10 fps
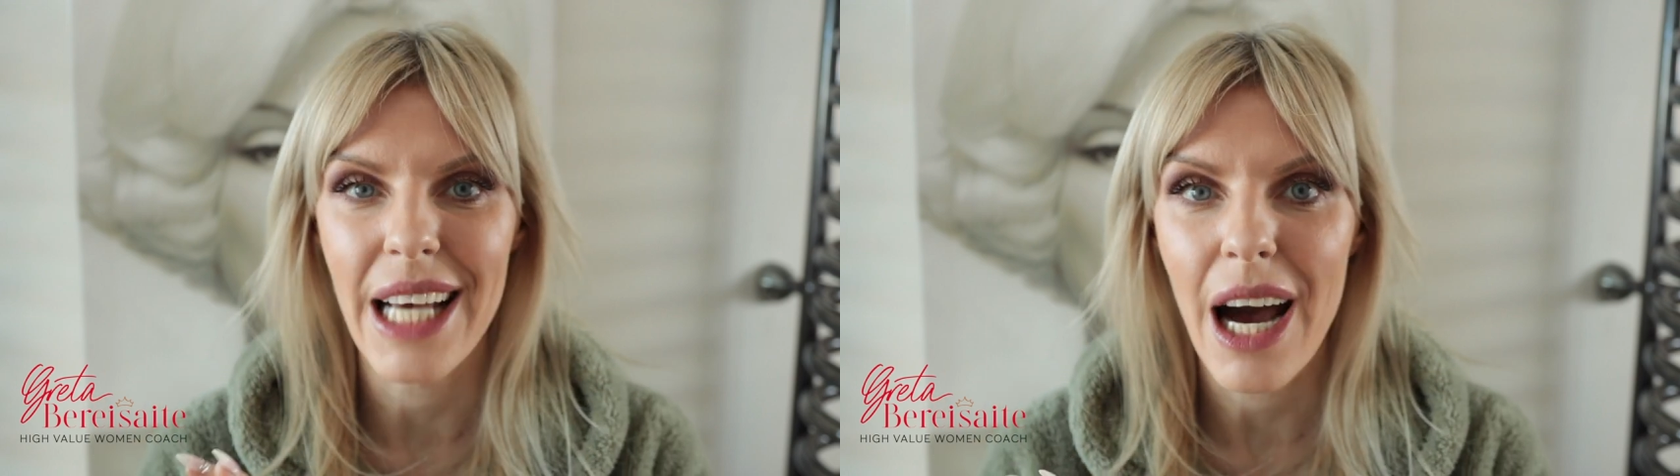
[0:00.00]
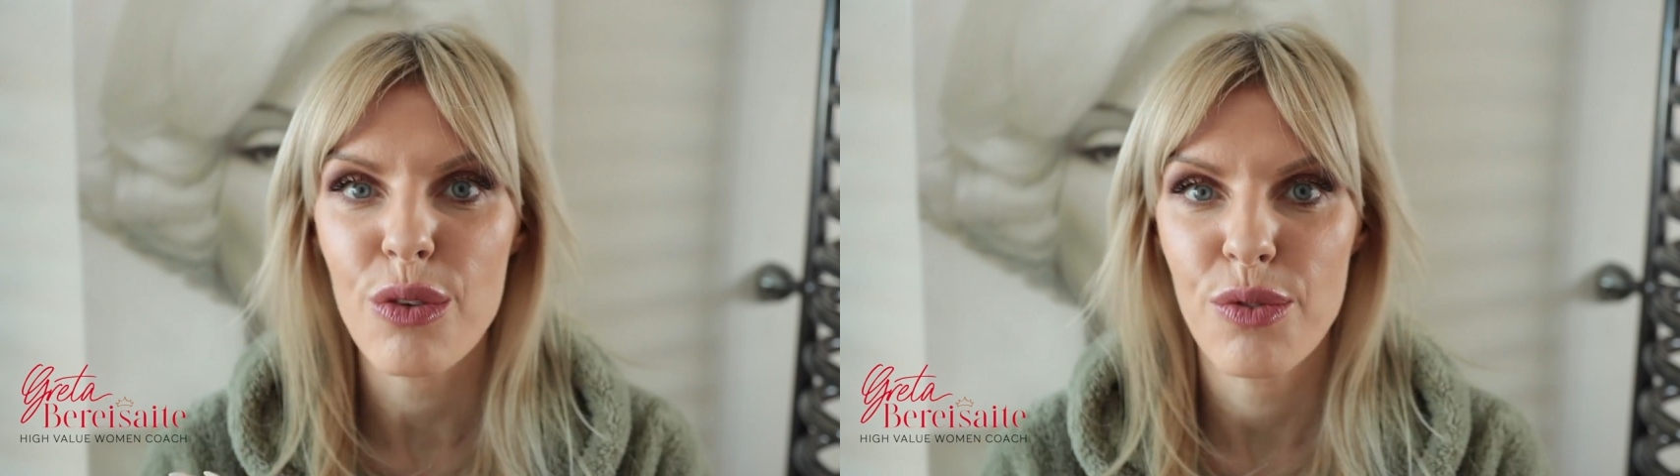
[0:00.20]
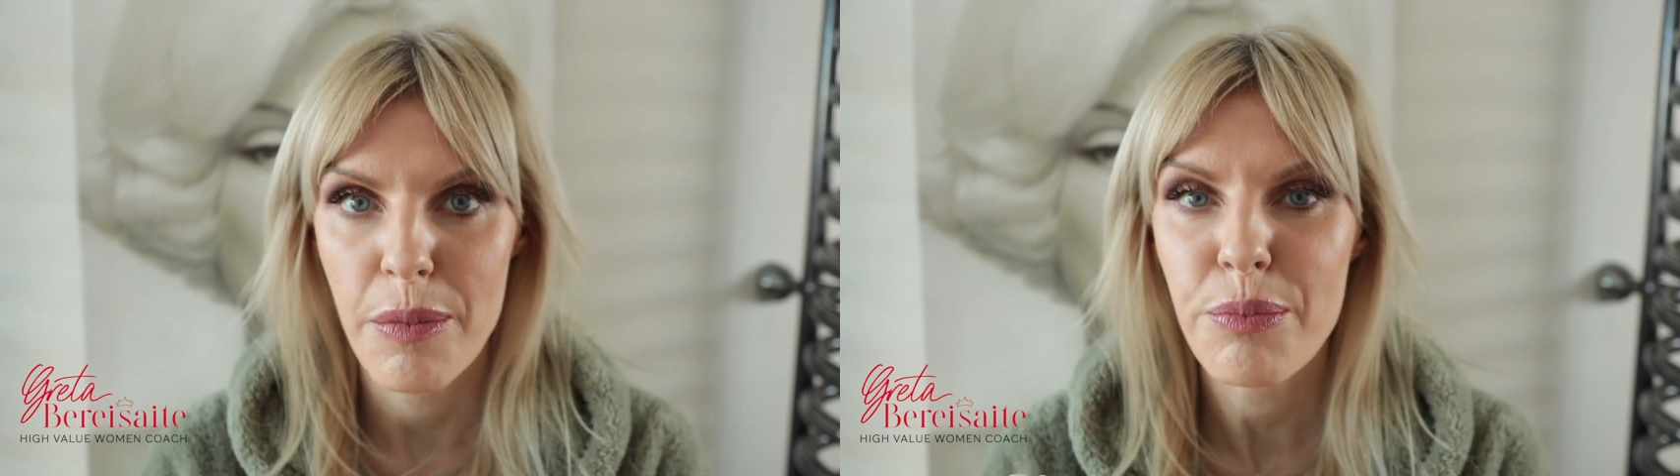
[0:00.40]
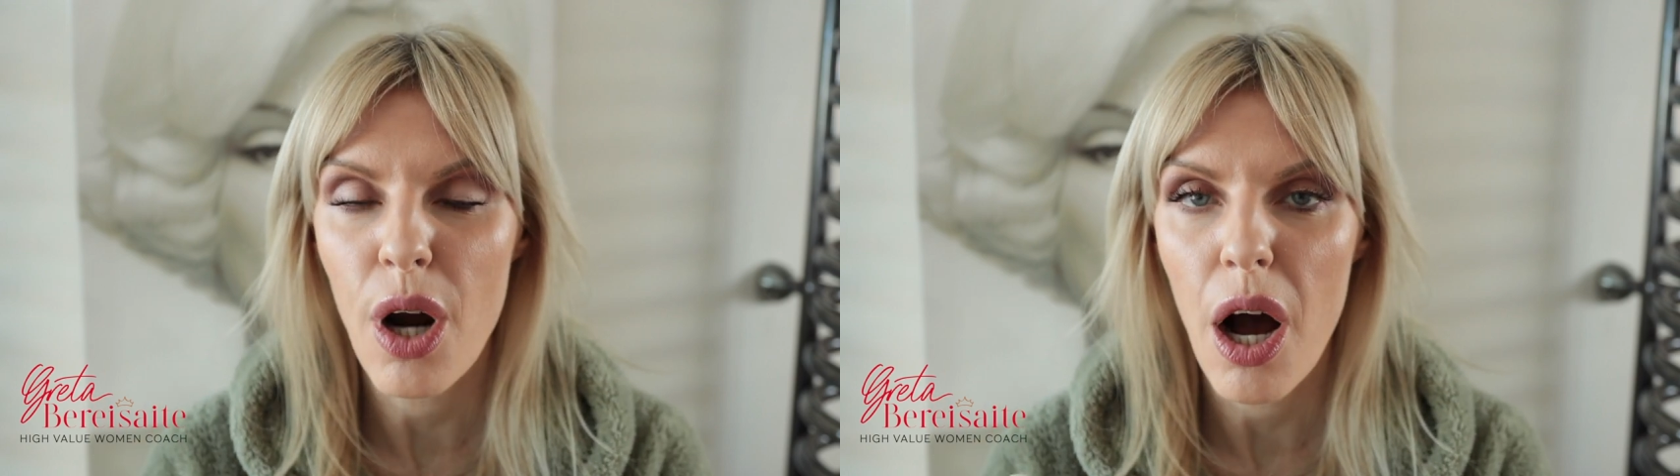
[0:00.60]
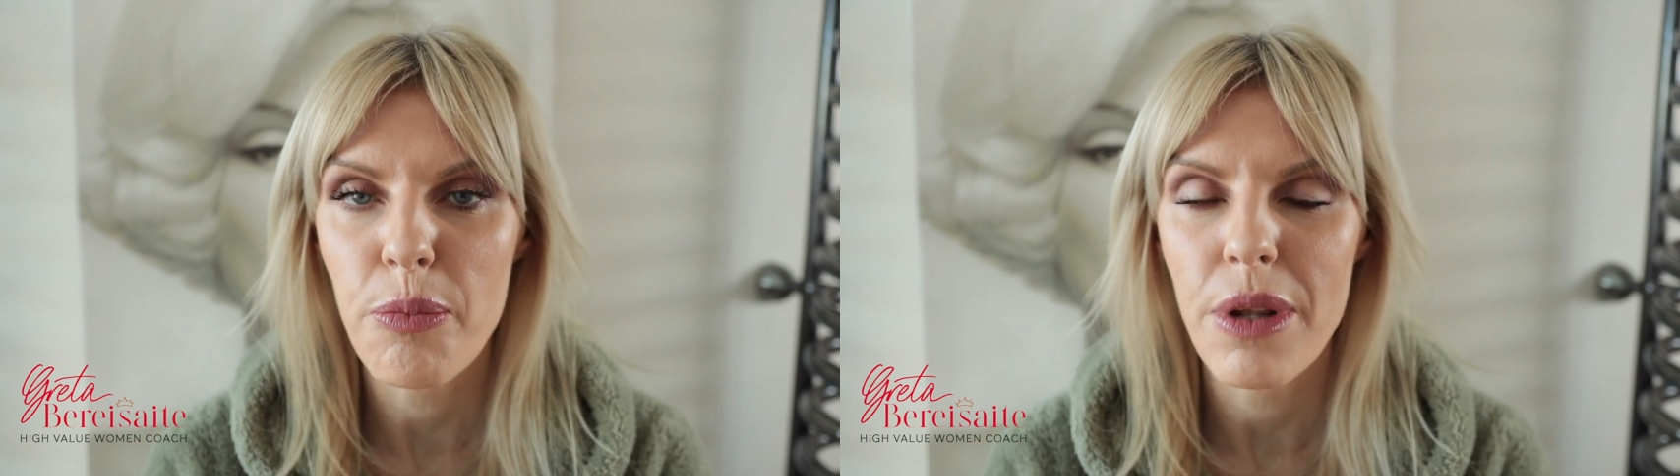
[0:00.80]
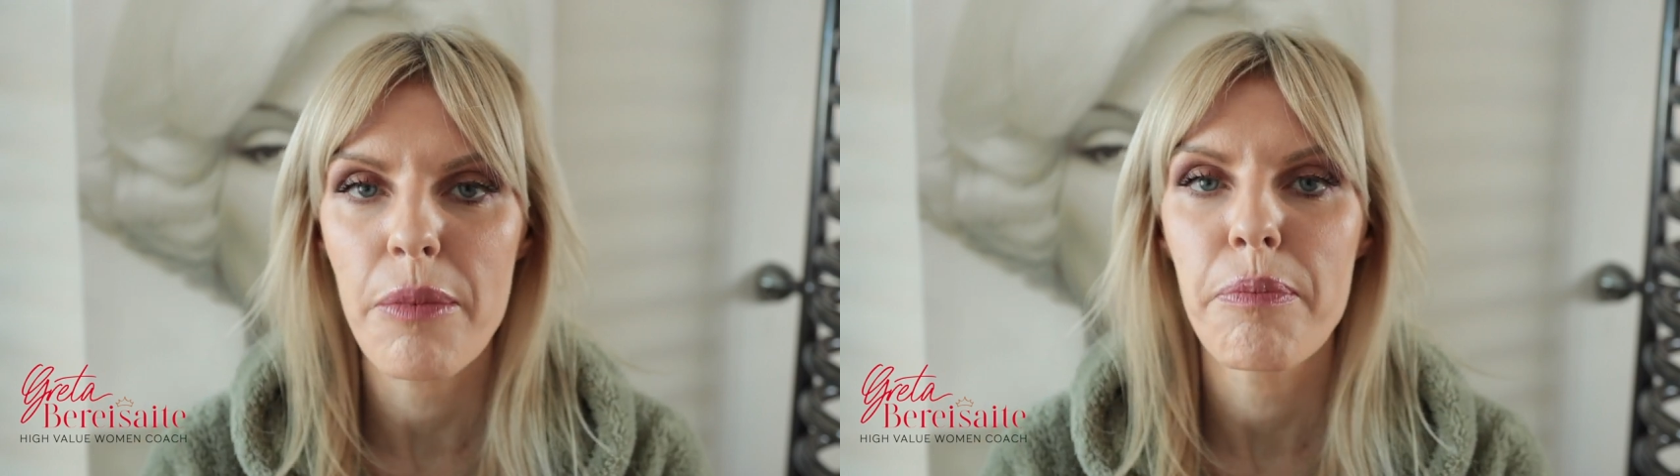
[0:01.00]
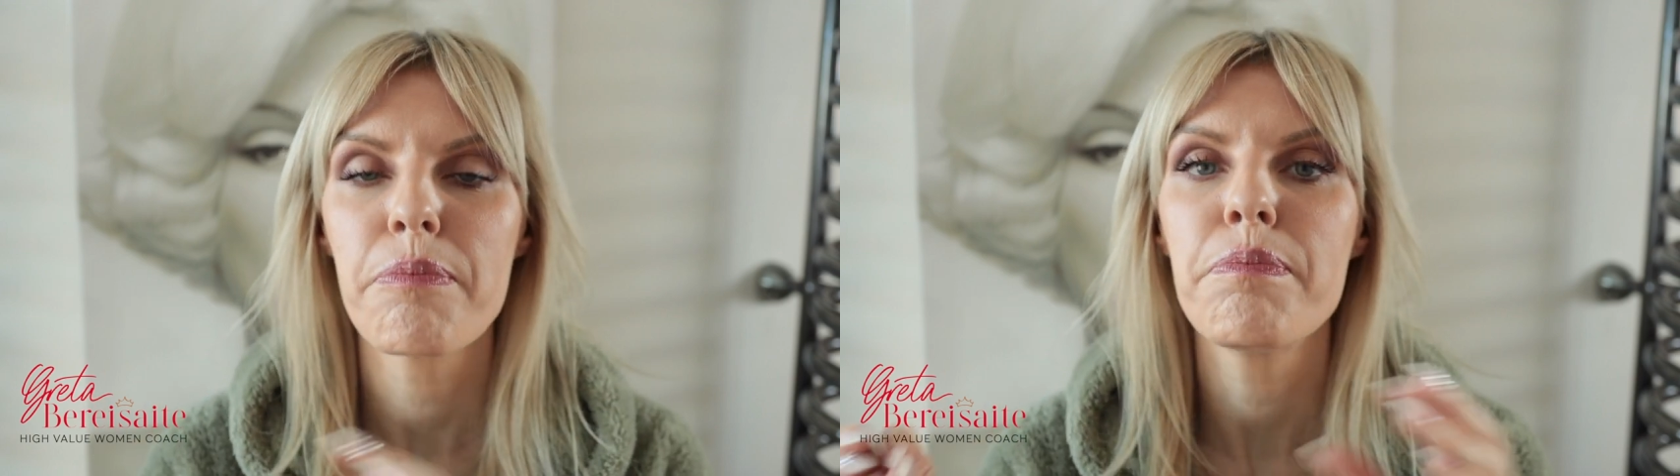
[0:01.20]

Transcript: out the problem,